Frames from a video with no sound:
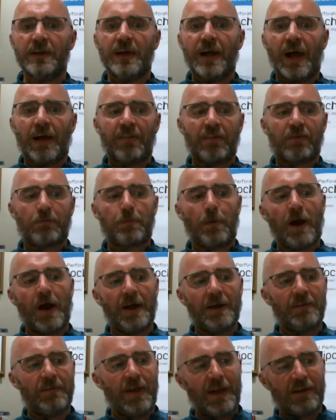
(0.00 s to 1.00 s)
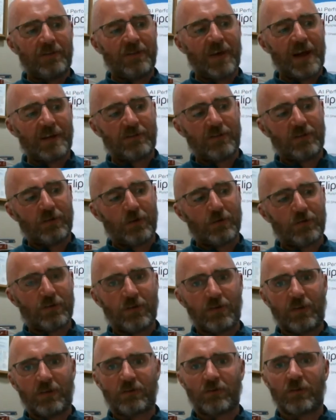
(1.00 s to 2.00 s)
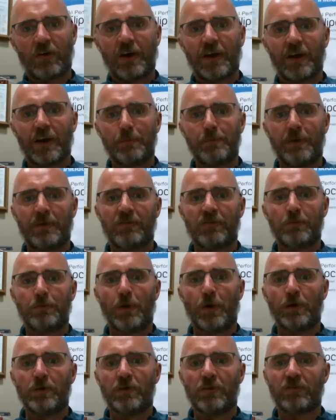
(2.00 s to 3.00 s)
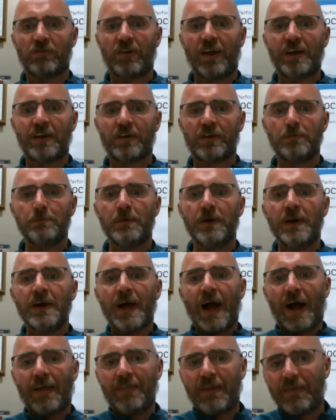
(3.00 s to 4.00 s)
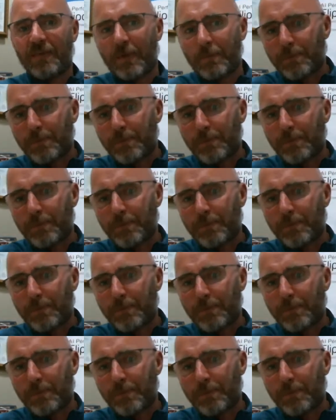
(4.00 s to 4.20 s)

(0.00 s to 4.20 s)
And the spine then attaches onto this triangular piece of bone, your sacrum, and then the